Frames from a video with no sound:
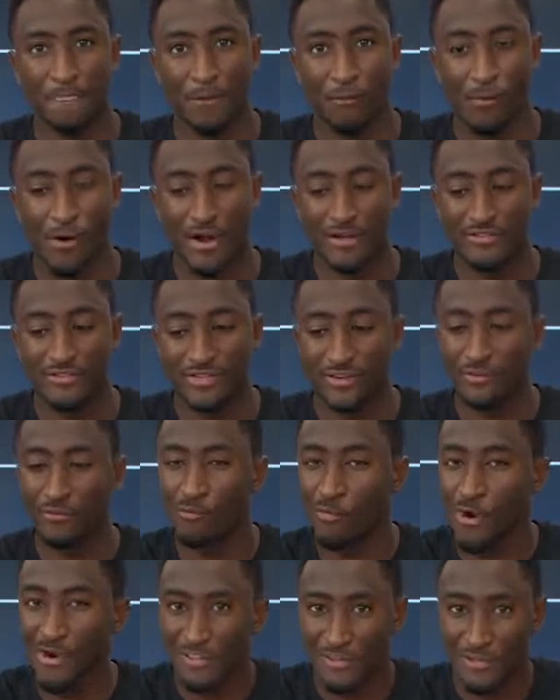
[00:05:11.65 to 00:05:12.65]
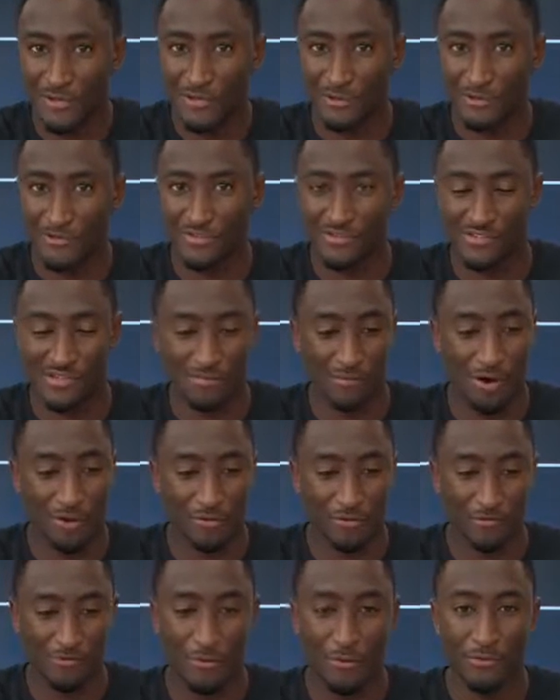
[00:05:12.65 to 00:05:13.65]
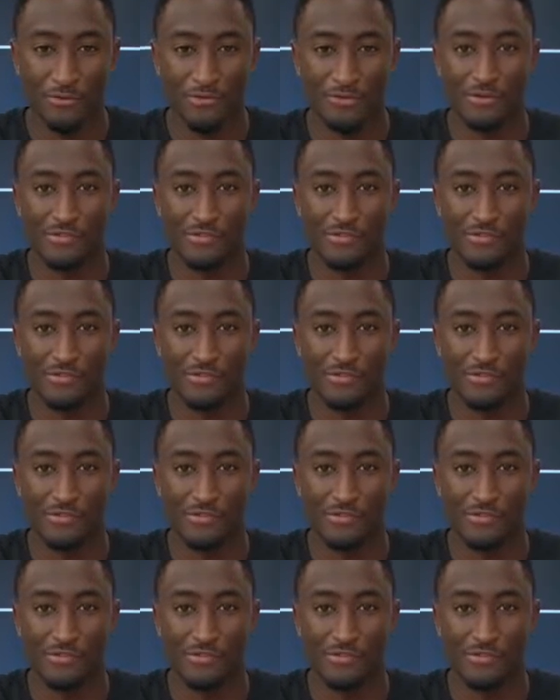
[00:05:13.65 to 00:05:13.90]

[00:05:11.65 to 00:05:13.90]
where I didn't want to use some other phones